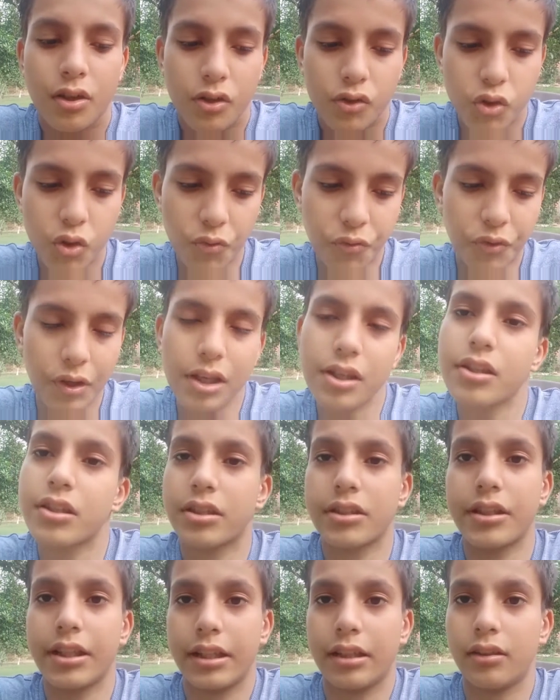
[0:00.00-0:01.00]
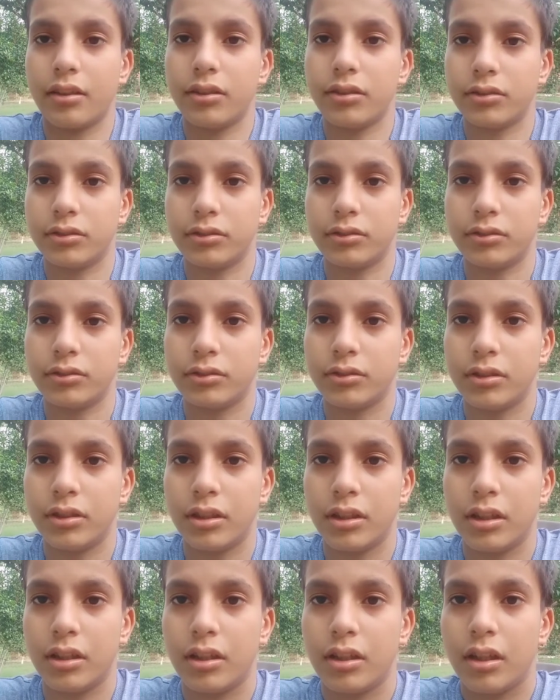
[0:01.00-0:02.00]
So first thing,
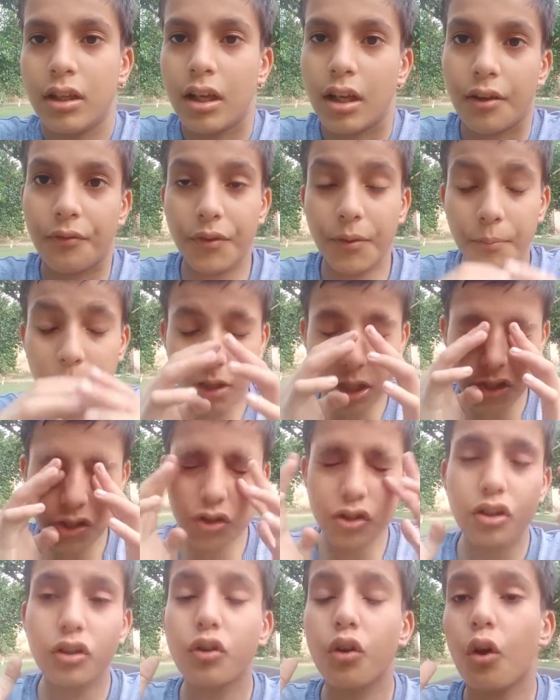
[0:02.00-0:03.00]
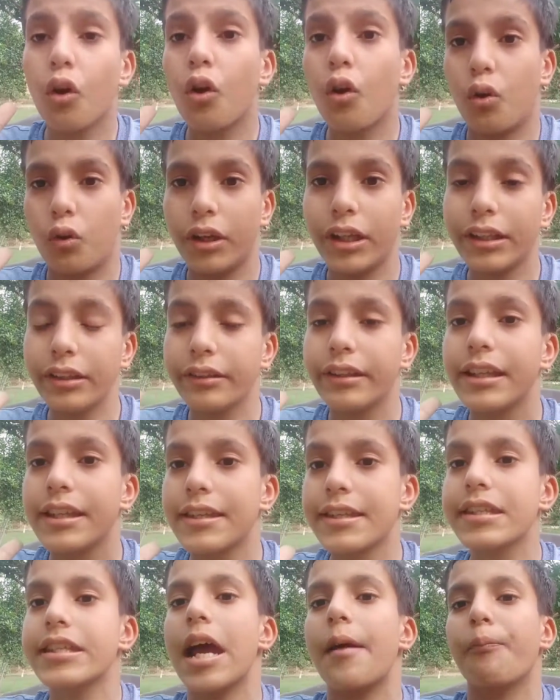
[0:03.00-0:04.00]
we must know in
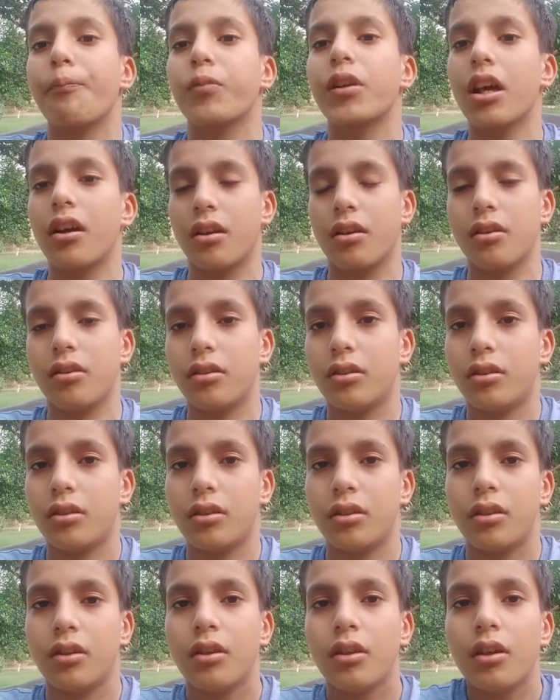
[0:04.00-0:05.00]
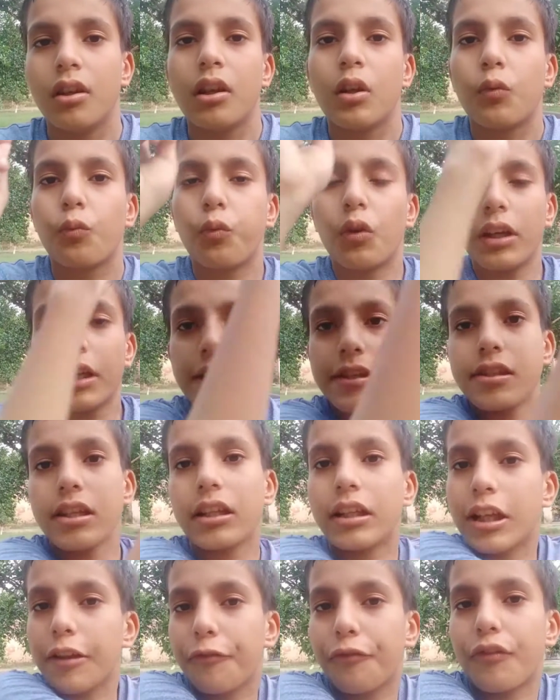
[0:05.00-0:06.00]
this chapter what is the
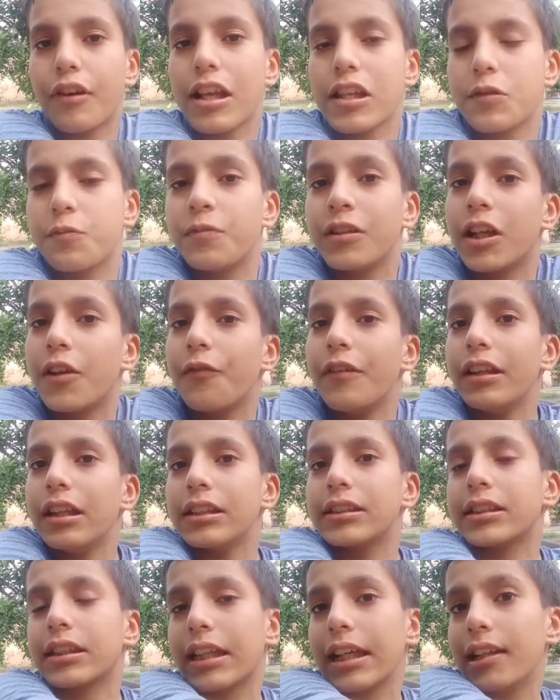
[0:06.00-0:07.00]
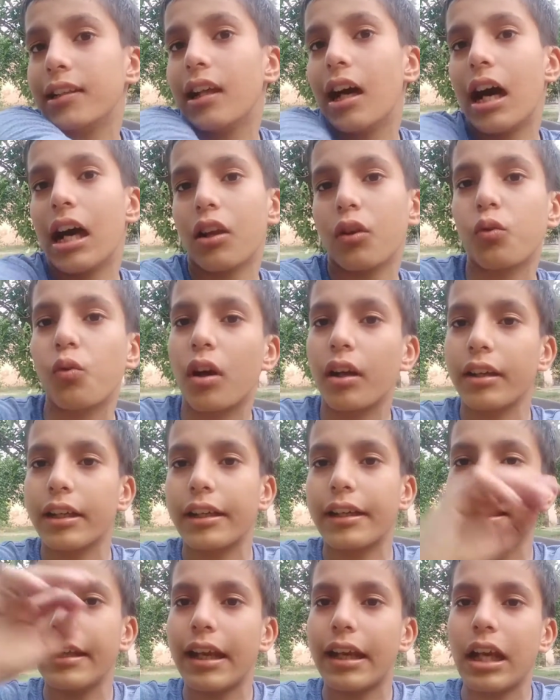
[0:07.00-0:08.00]
difference between a scalar
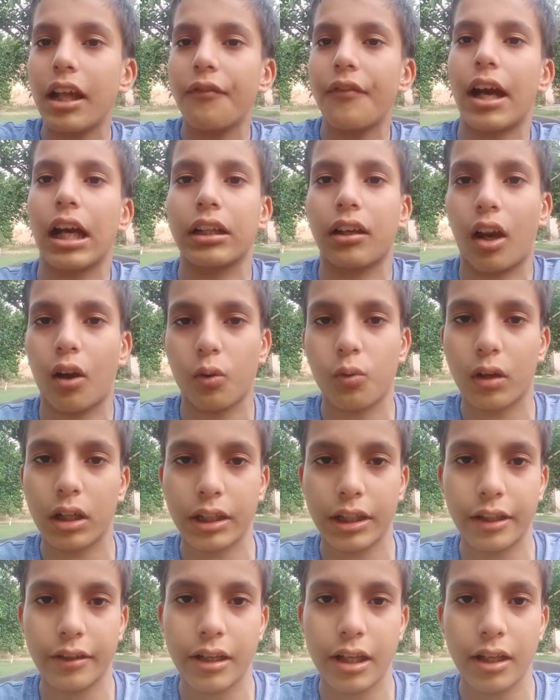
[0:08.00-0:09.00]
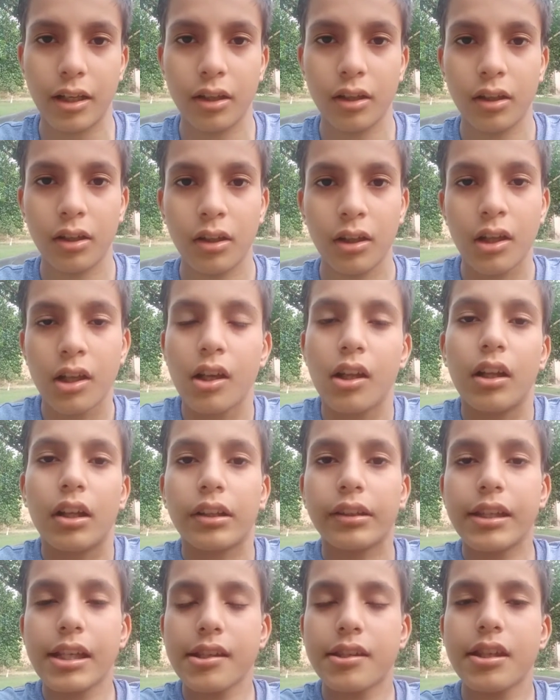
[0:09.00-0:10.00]
quantity and a vector quantity.
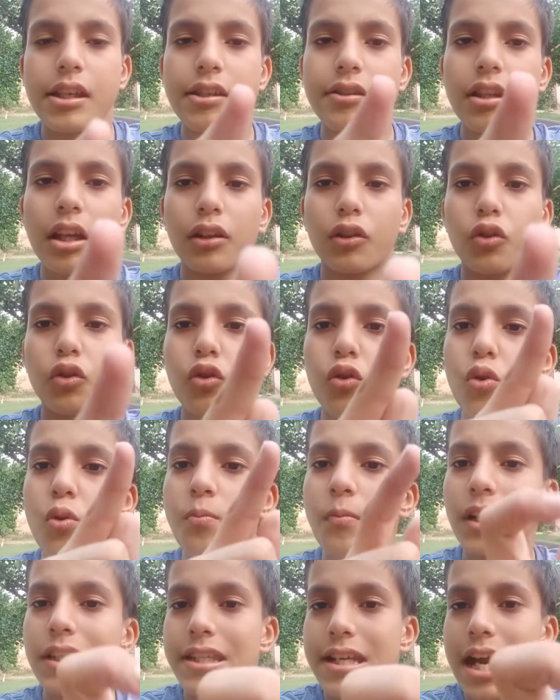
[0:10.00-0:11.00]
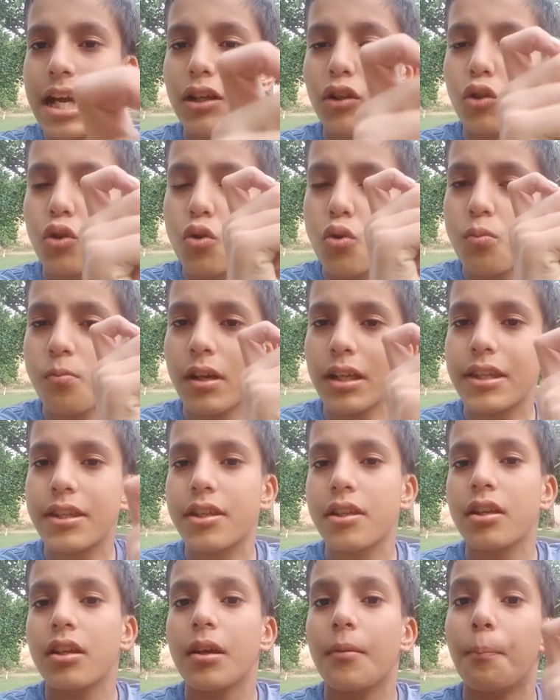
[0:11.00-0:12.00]
This is the too
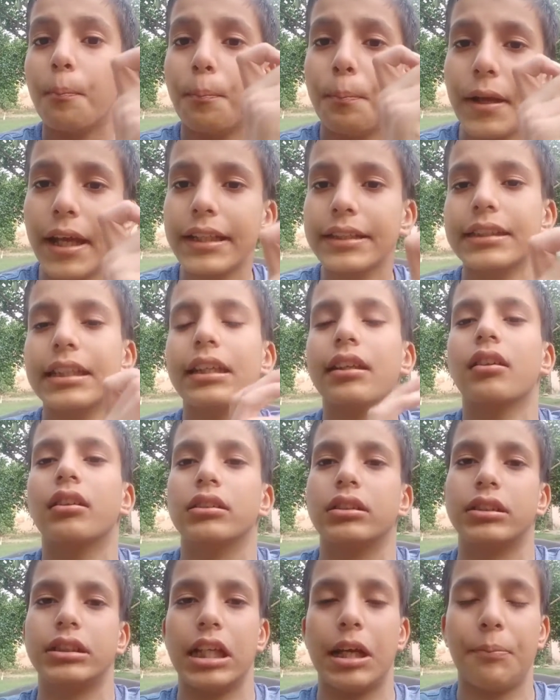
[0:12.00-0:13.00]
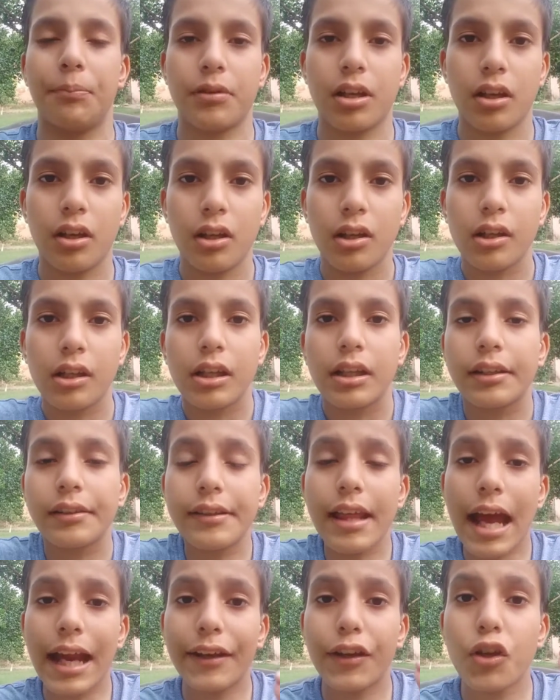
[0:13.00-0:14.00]
much basic concept
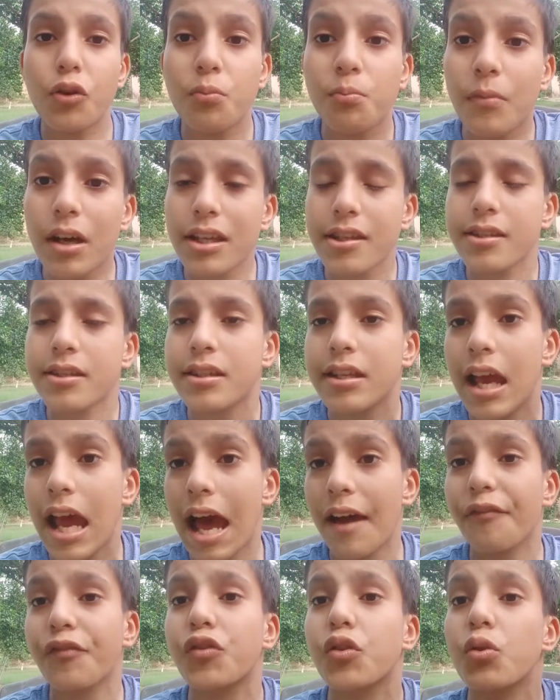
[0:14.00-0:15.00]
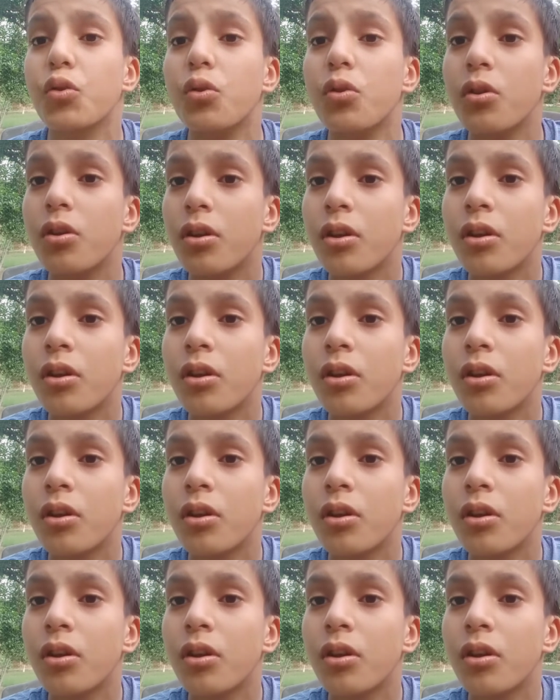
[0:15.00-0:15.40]
that you must have to